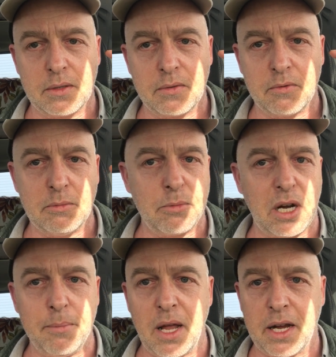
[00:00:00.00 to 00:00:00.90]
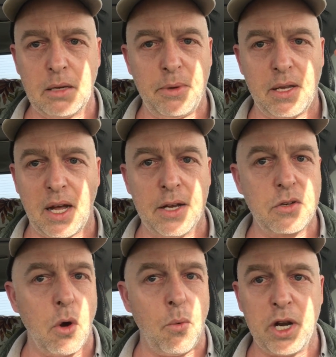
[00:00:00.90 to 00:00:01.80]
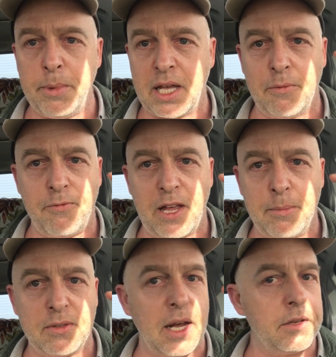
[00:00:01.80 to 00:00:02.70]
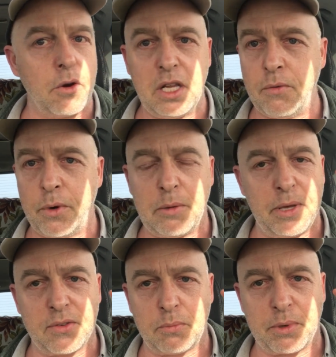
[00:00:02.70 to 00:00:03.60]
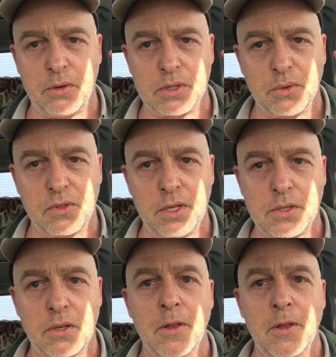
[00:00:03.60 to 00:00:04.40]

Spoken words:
Remember, I'm not going to become, I don't want to become famous. I don't even want to be a spiritual teacher.